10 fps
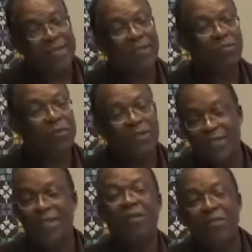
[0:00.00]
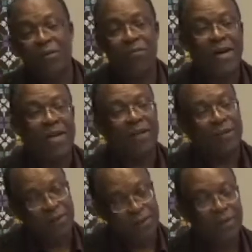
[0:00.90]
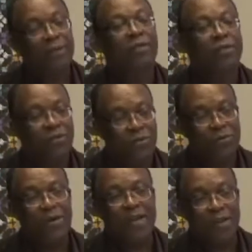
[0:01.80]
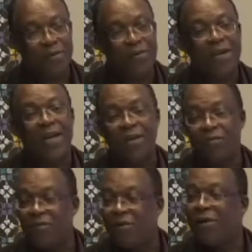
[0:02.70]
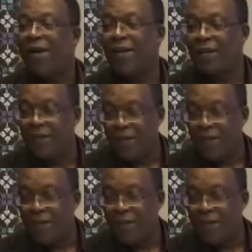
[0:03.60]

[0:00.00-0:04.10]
stage, we'll just leave out 1, 2, and 3, and 4, and